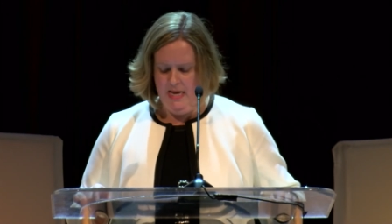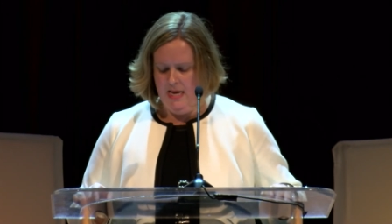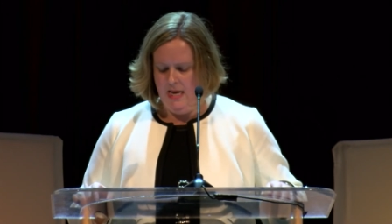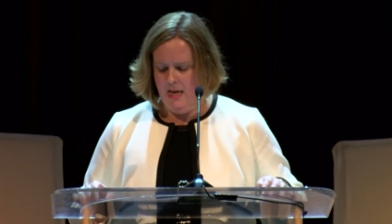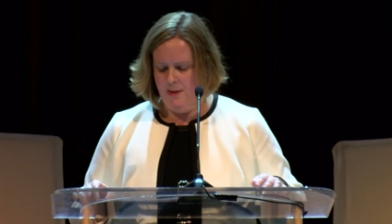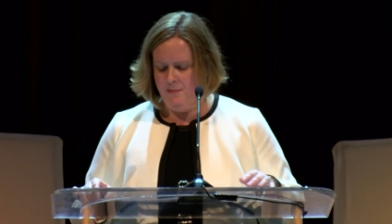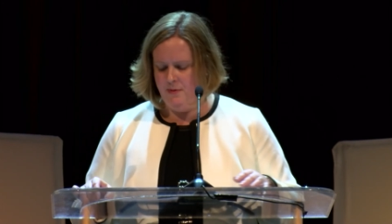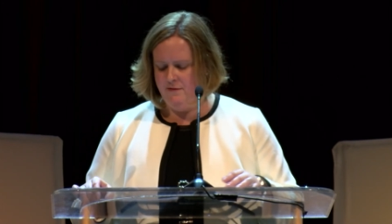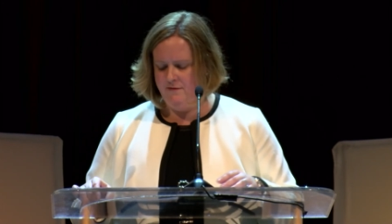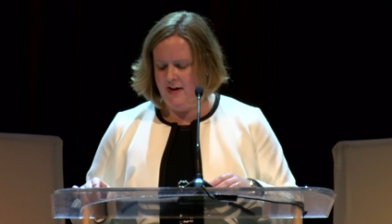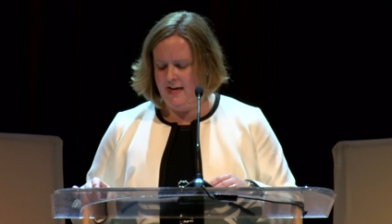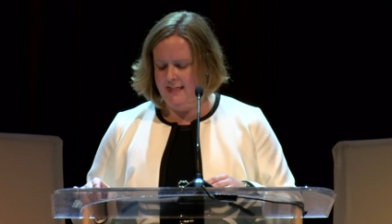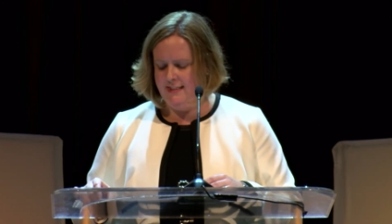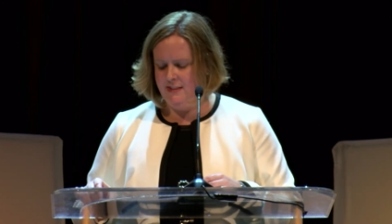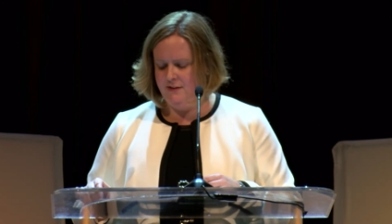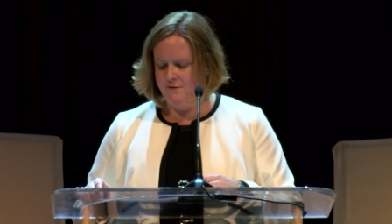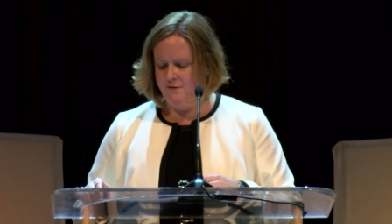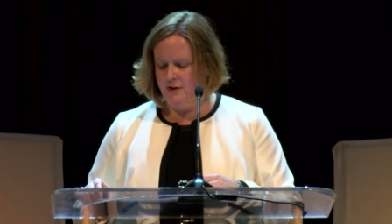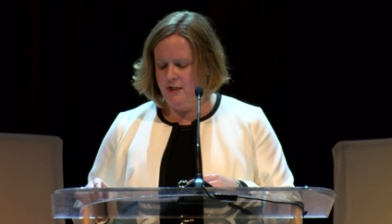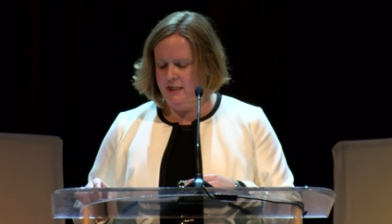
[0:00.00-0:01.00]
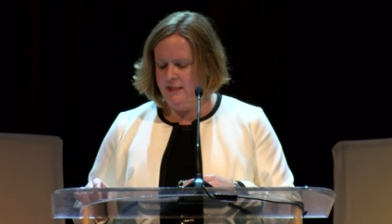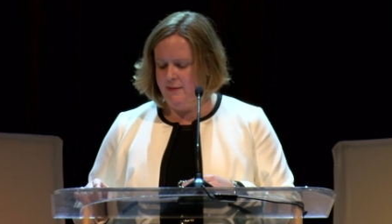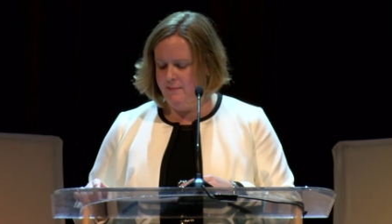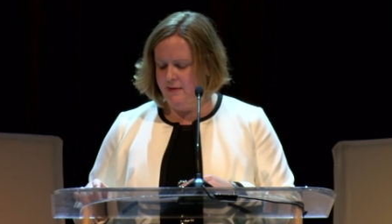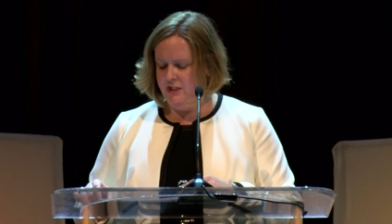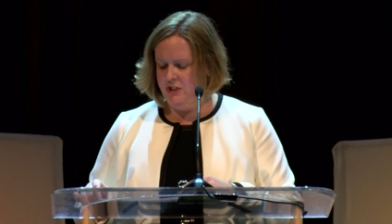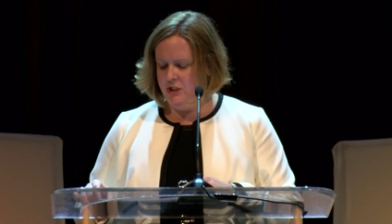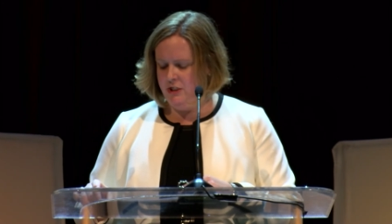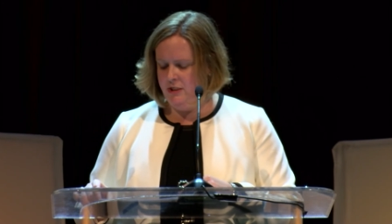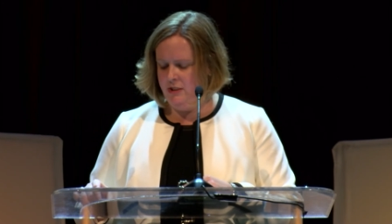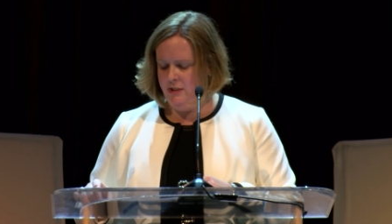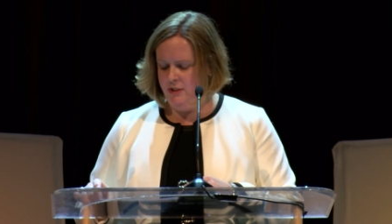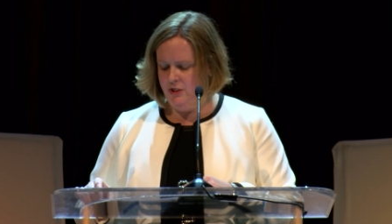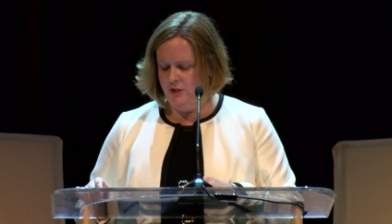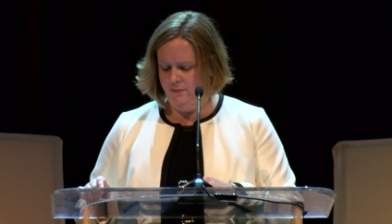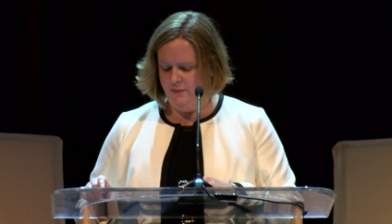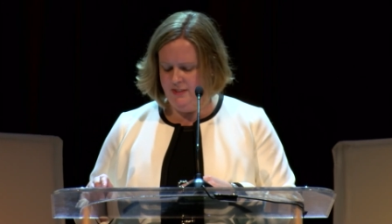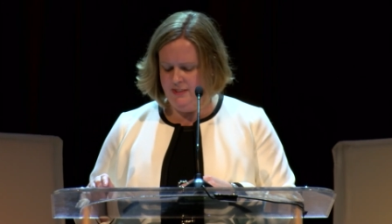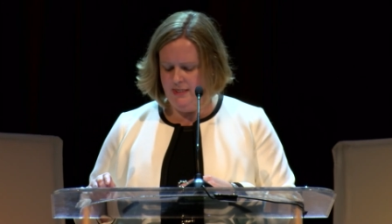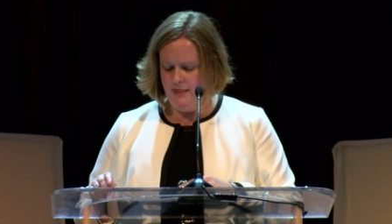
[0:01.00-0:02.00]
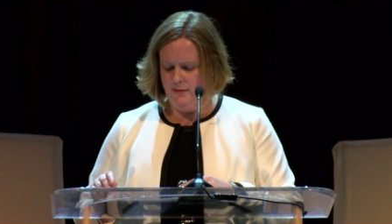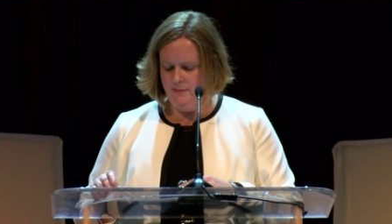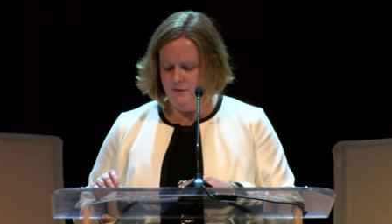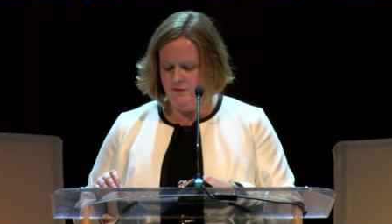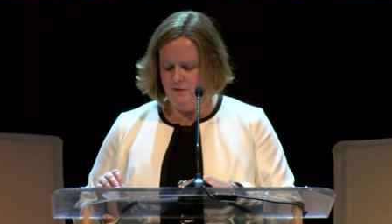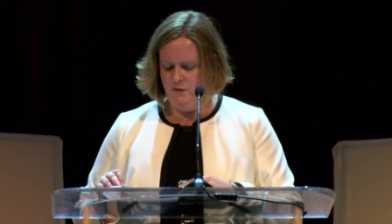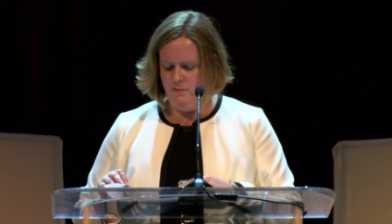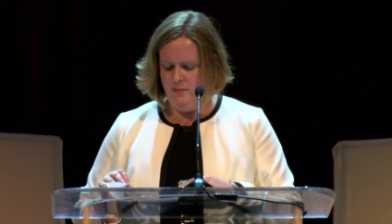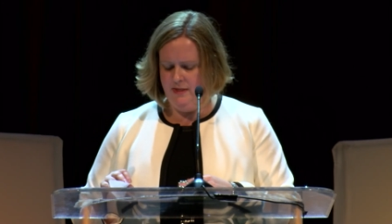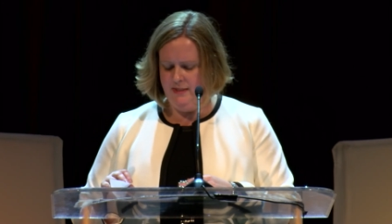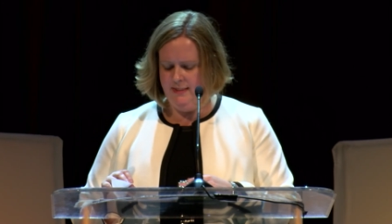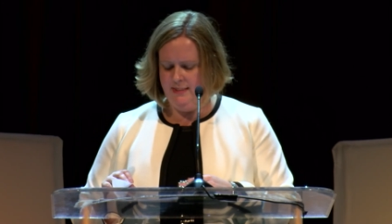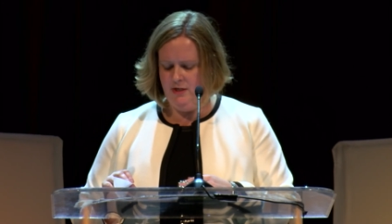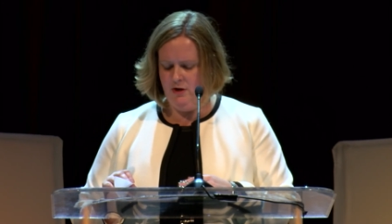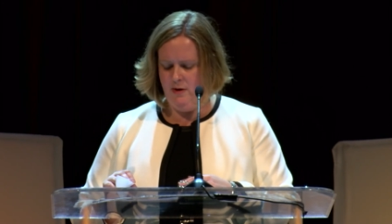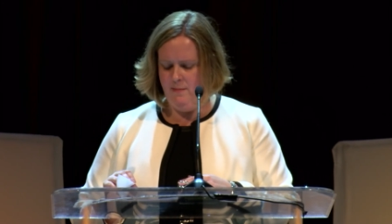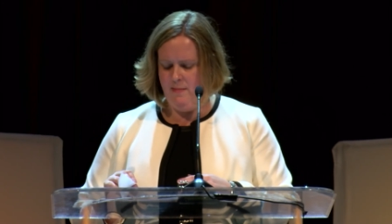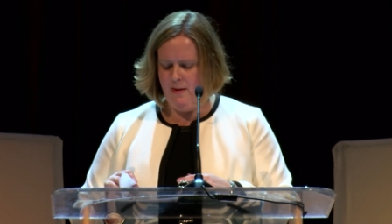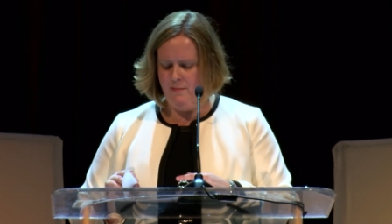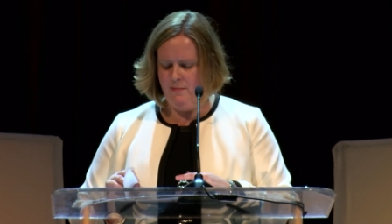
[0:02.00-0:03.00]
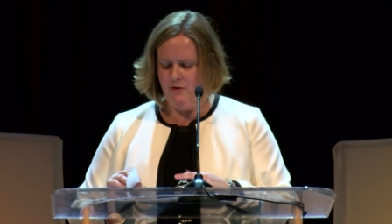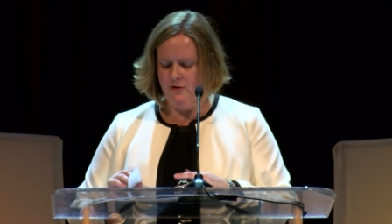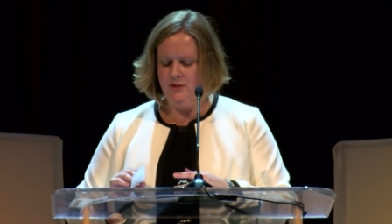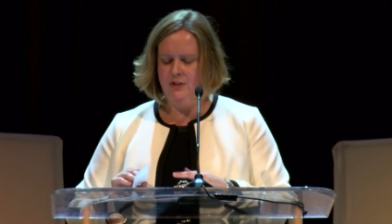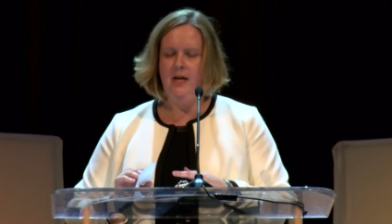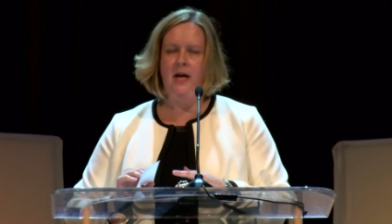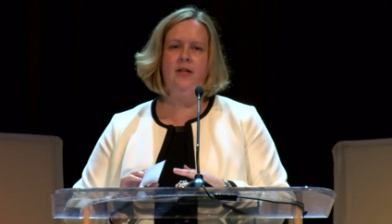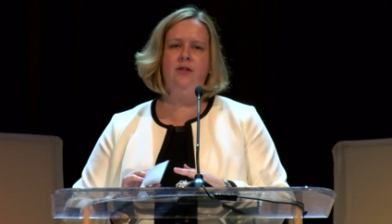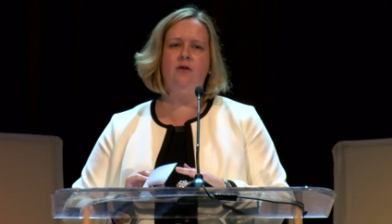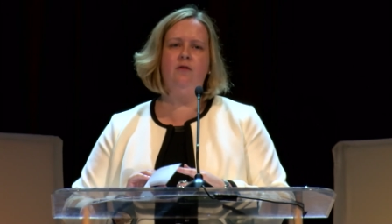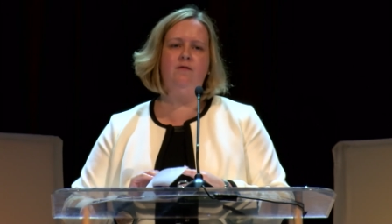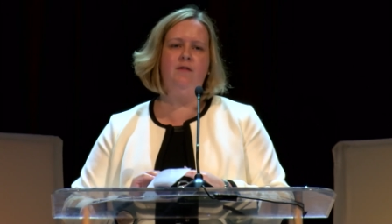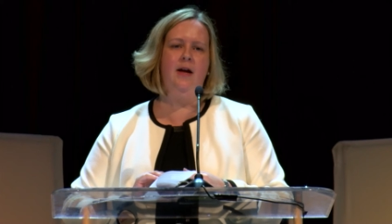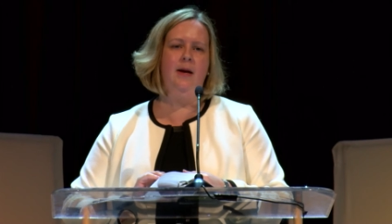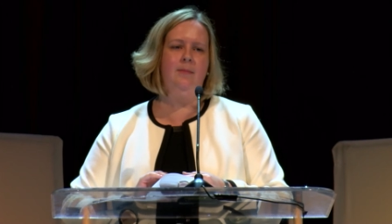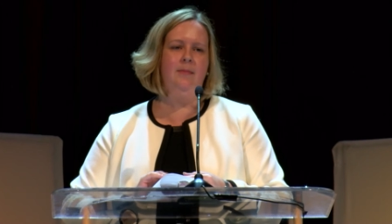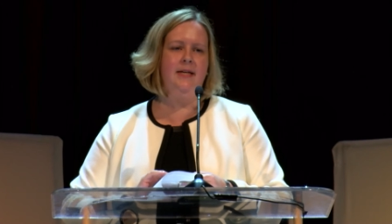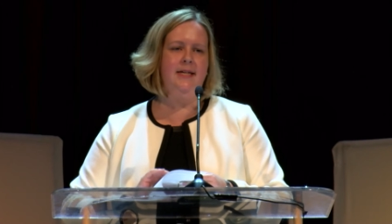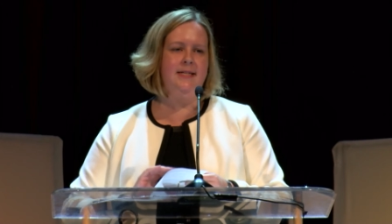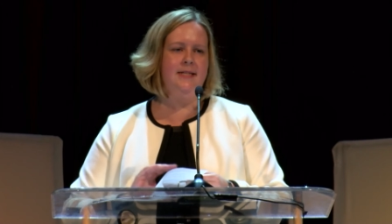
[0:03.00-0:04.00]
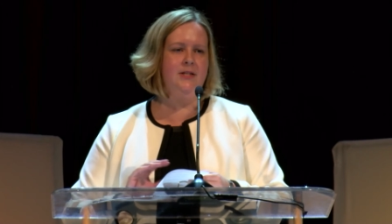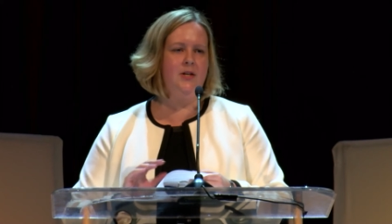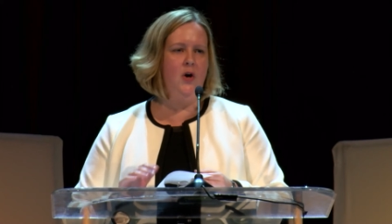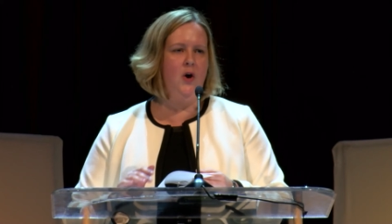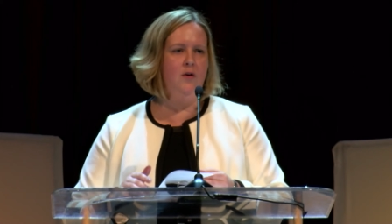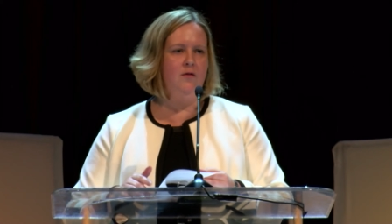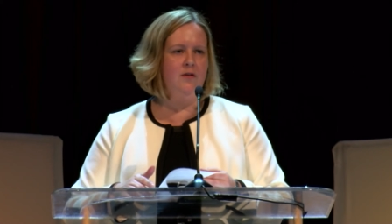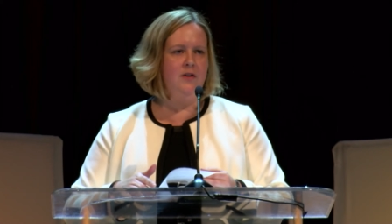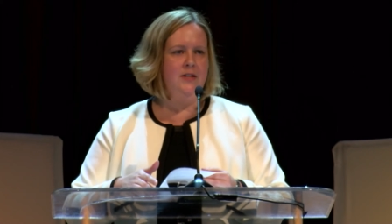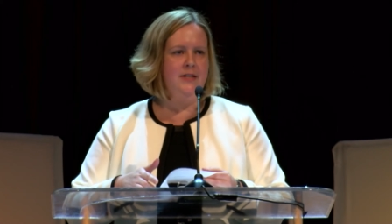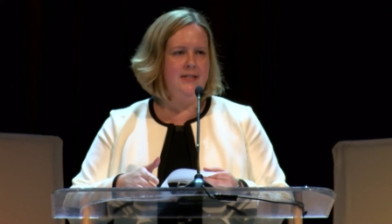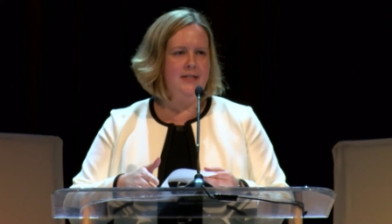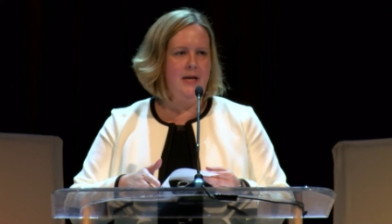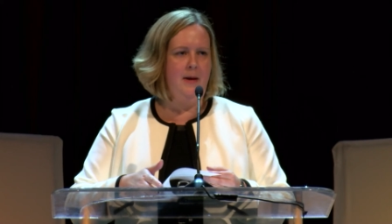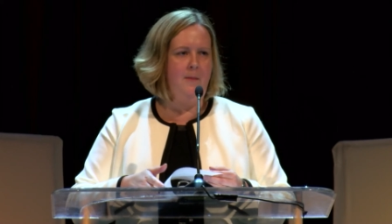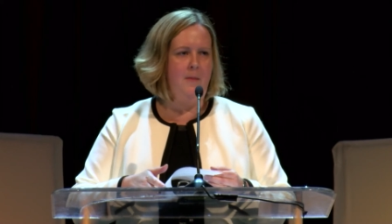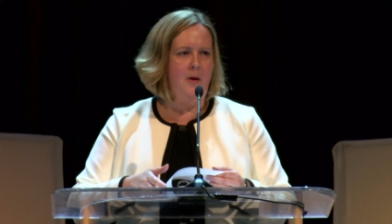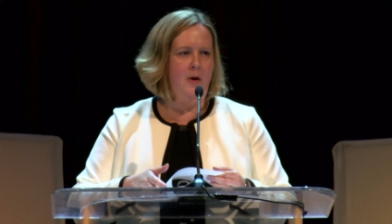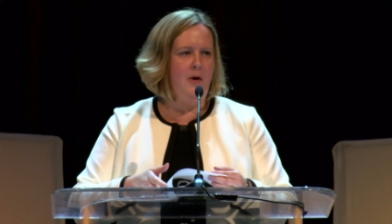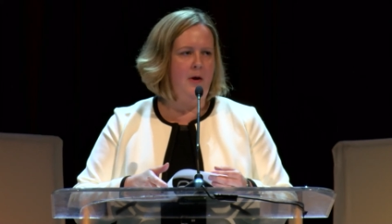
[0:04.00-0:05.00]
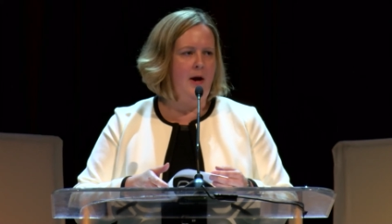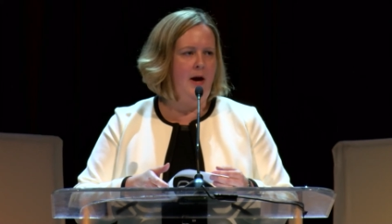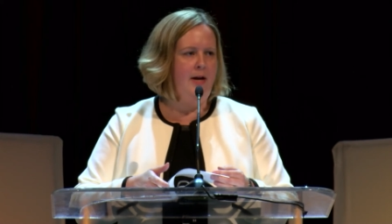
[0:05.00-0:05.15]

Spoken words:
It provides free admission to museums for military members and their families over the summer.